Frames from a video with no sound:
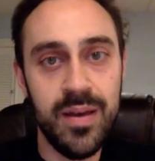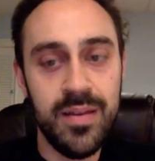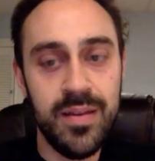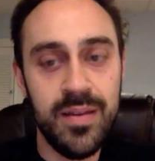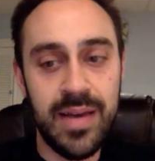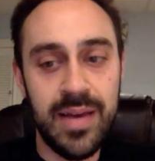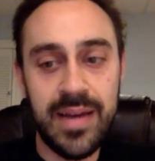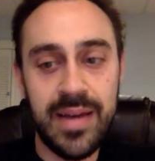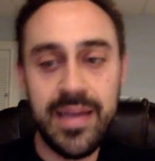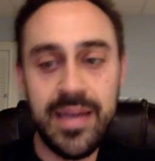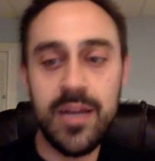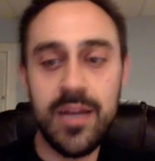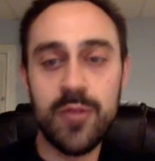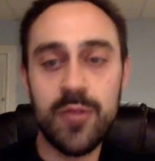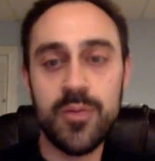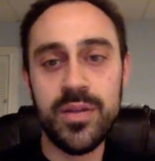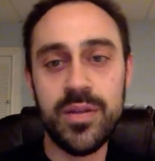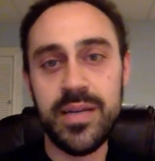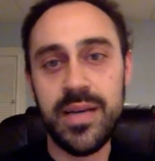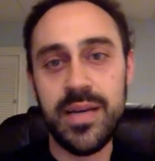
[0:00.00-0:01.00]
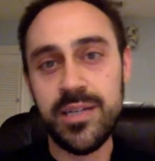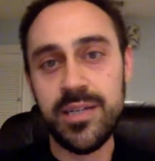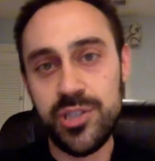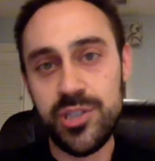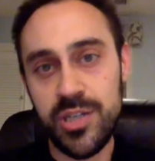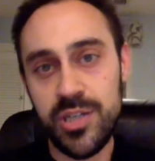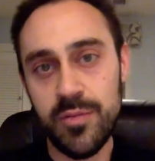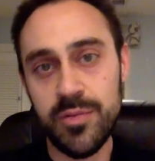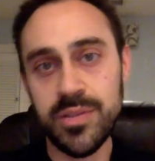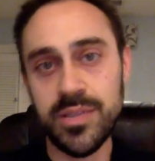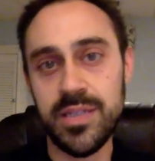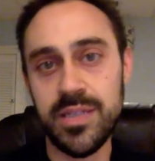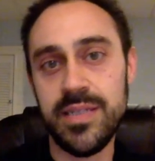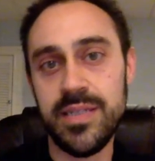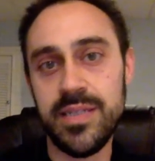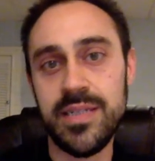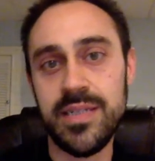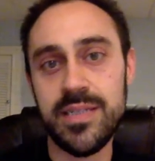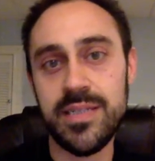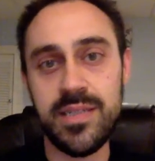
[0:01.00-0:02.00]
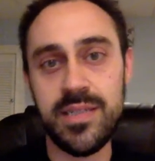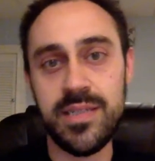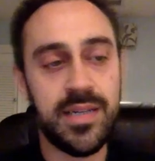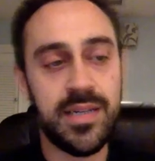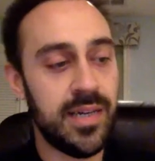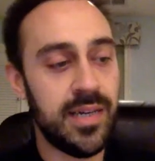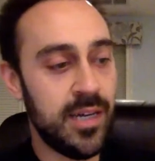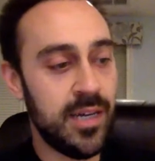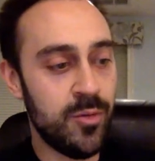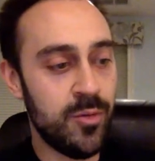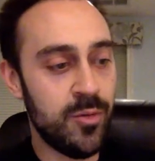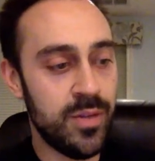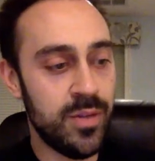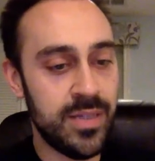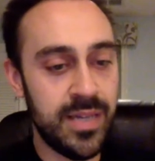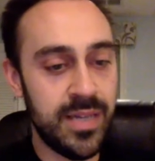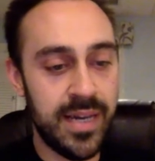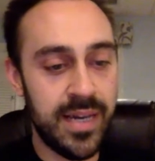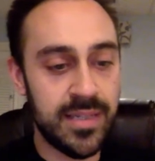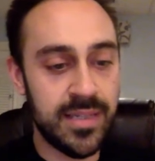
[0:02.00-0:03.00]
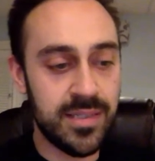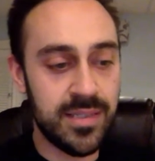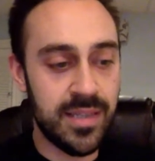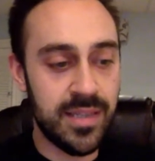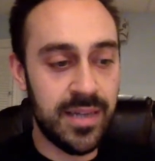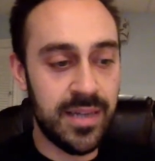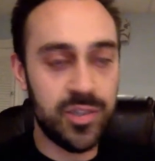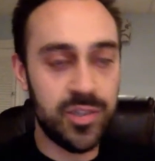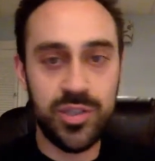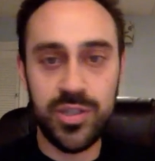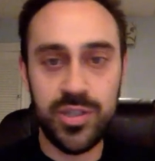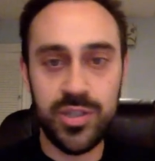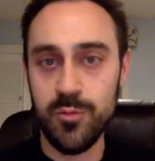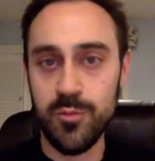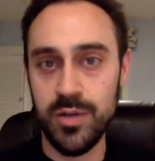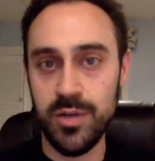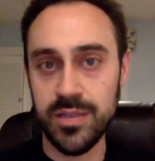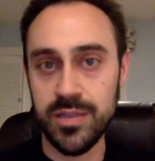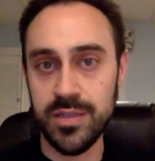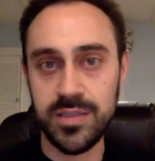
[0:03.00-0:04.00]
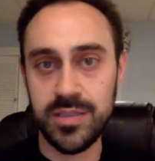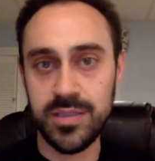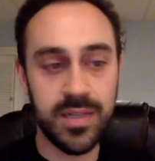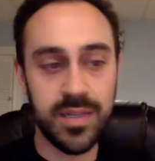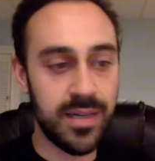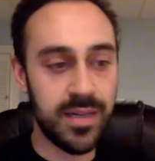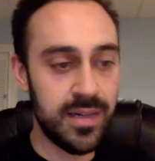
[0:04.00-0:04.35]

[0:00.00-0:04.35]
That here were the days she was in D.C., here were the days that she was